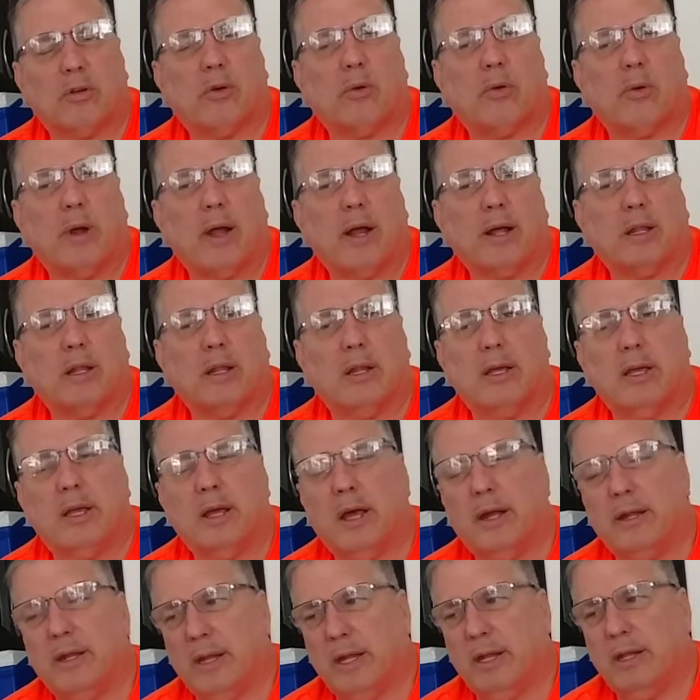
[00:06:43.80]
correctly,
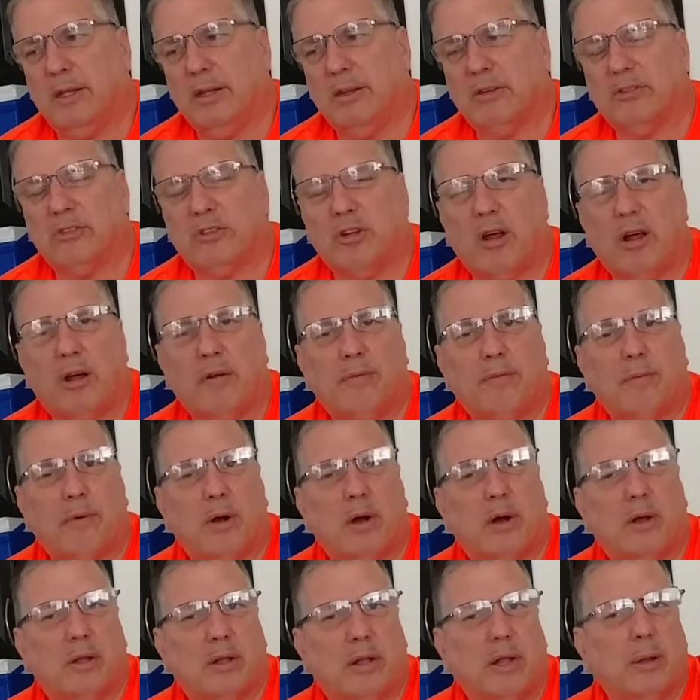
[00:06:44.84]
I need this
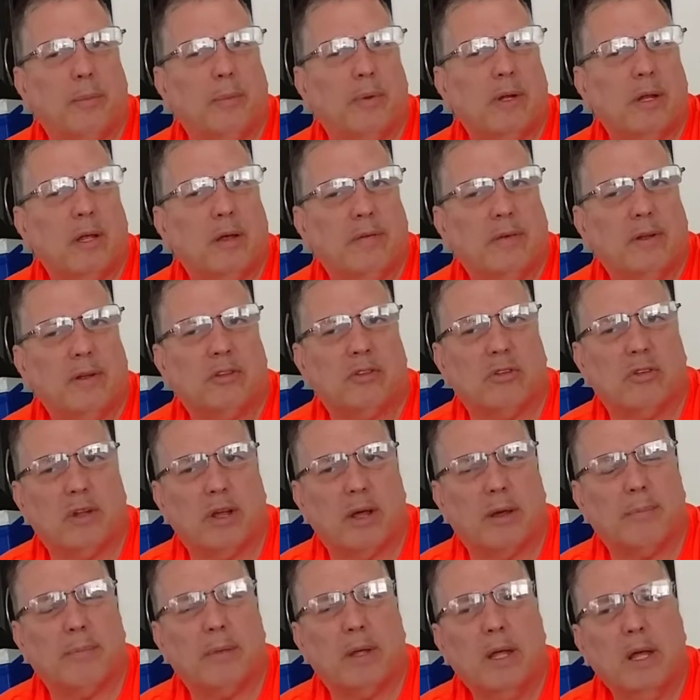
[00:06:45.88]
software, and they would give it to
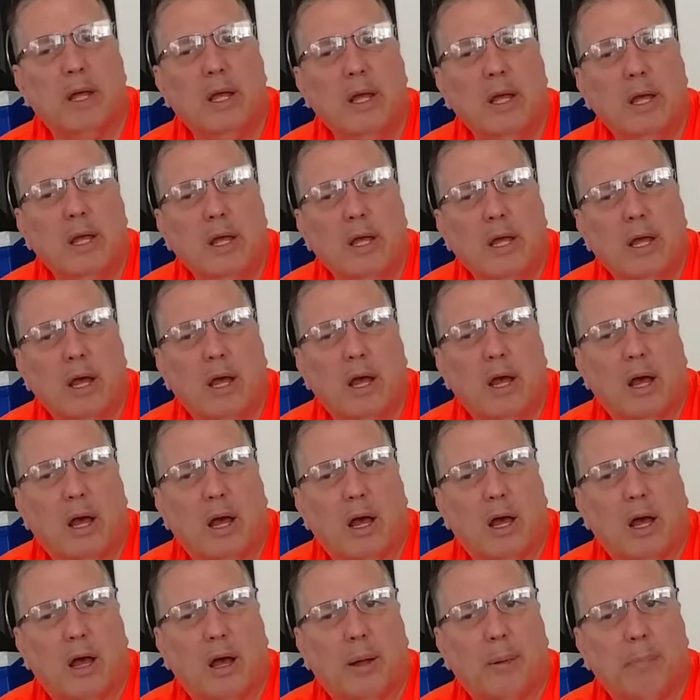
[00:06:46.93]

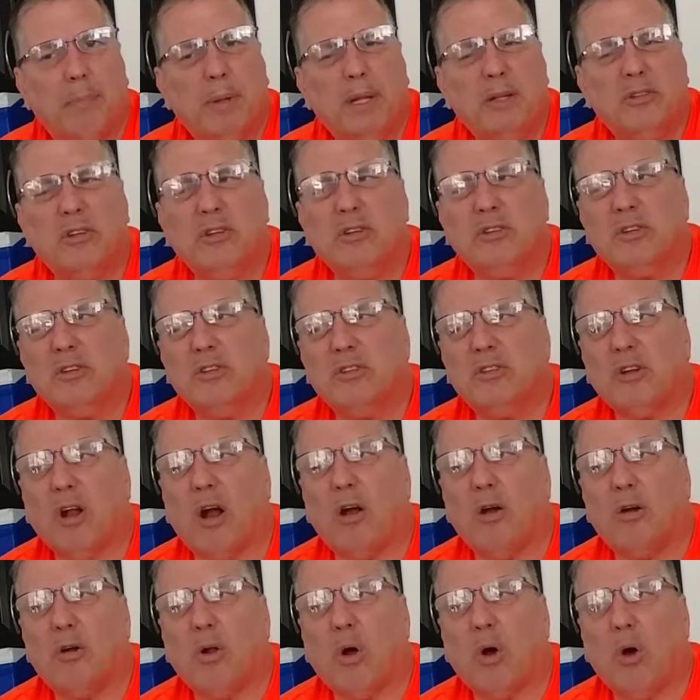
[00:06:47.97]
me. Businesses
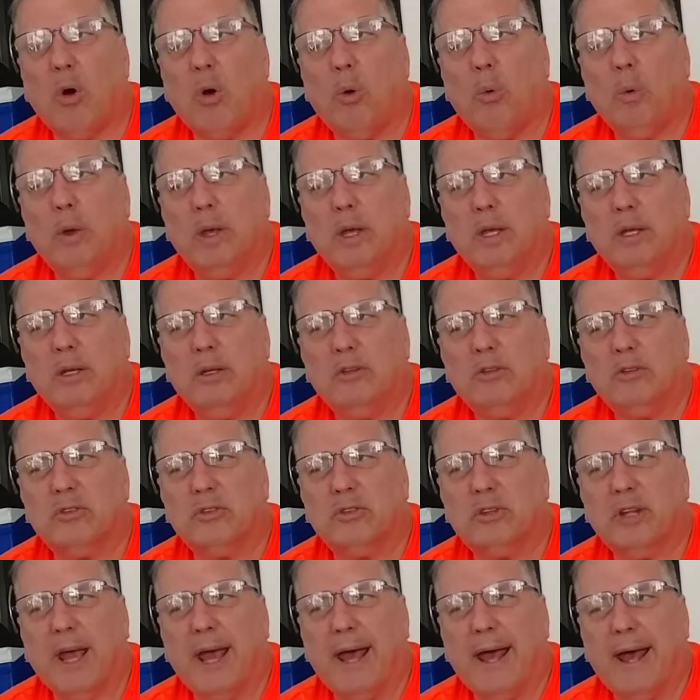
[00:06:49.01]
aren't
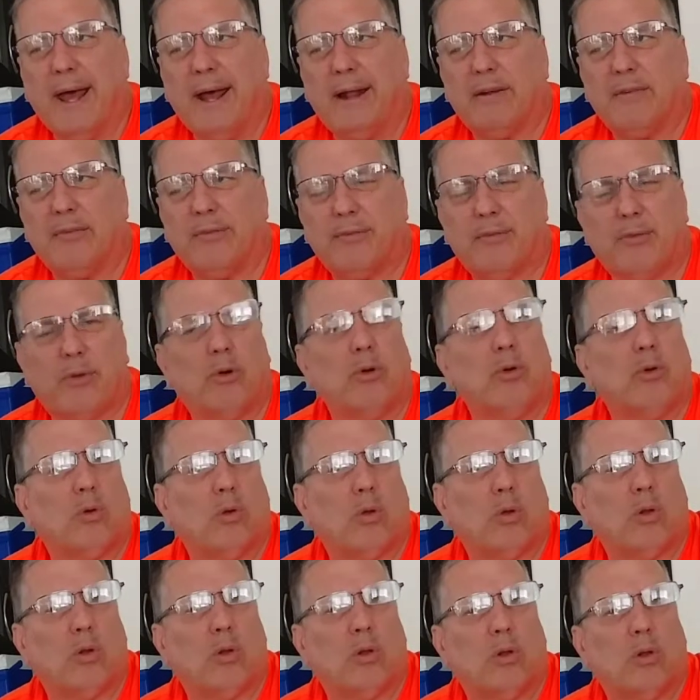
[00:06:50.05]
always that
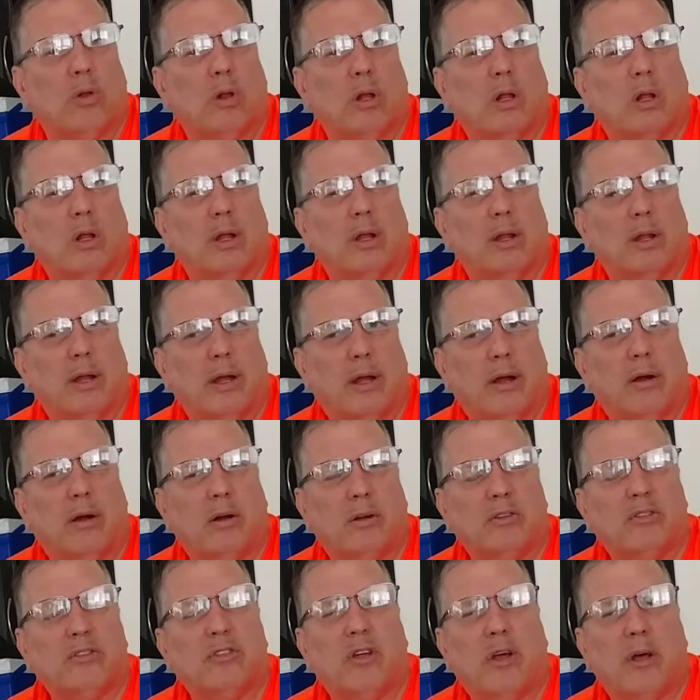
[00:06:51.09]
frugal. There
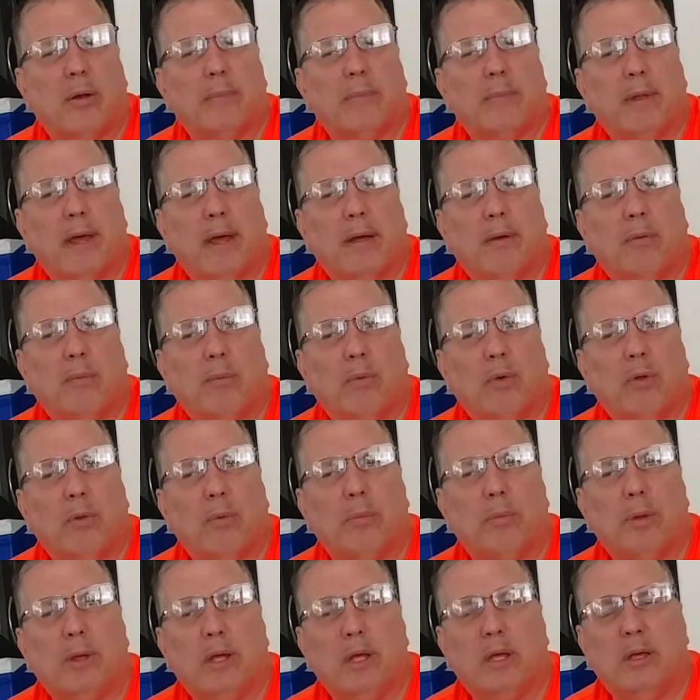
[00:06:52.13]
are some that
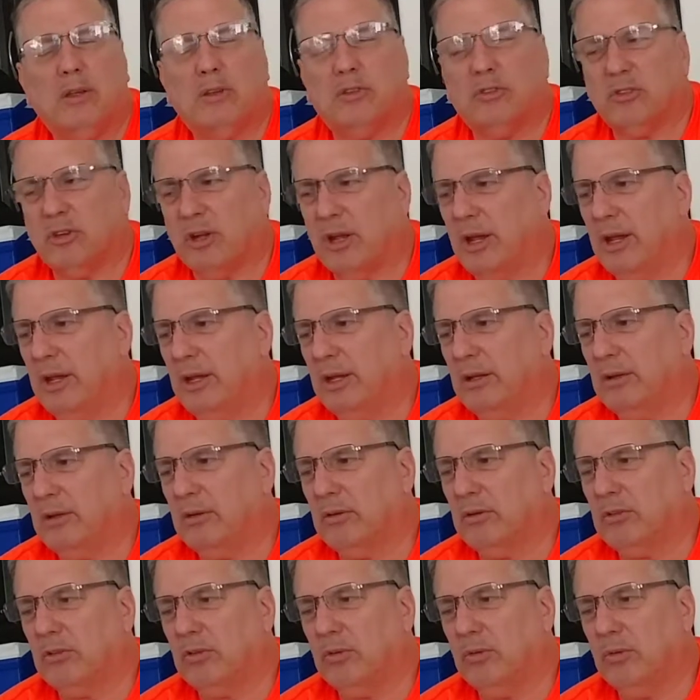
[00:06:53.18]
will be
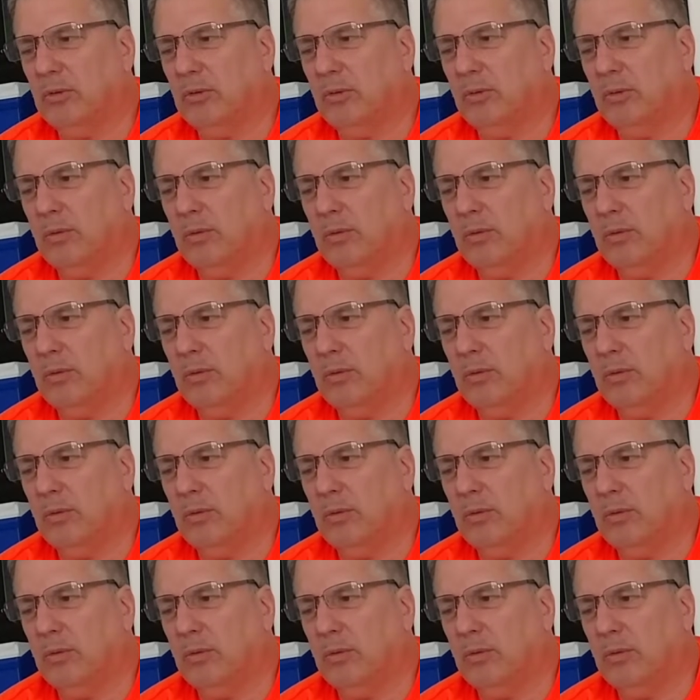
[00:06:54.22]
saying to